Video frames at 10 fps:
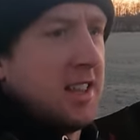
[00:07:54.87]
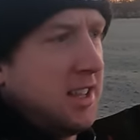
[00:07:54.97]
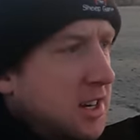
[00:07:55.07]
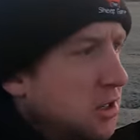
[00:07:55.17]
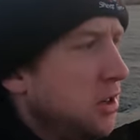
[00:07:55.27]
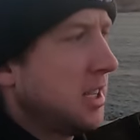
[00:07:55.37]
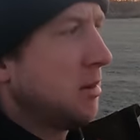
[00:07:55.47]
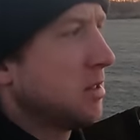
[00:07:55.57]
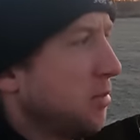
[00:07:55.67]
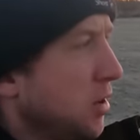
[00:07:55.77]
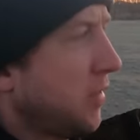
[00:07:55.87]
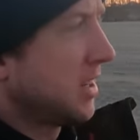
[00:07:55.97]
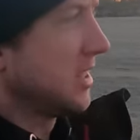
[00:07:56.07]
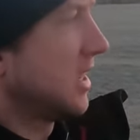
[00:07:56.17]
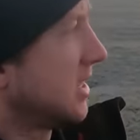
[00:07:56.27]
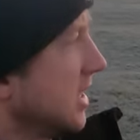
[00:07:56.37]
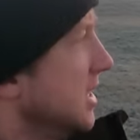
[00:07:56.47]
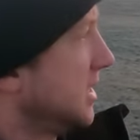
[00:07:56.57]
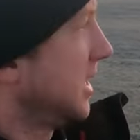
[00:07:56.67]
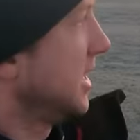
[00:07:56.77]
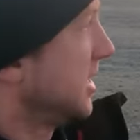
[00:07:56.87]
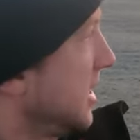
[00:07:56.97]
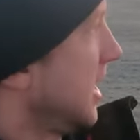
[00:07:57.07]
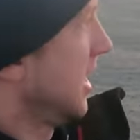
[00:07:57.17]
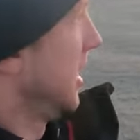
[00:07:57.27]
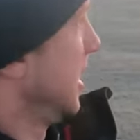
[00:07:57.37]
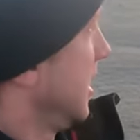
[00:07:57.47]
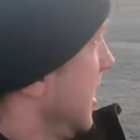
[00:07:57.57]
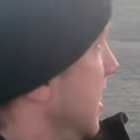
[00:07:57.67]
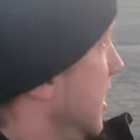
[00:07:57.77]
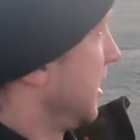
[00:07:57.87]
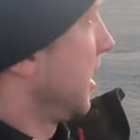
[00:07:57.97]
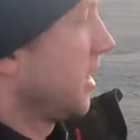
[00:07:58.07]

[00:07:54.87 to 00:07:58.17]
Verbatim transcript: there are two types of blue-faced Leicester these days, and the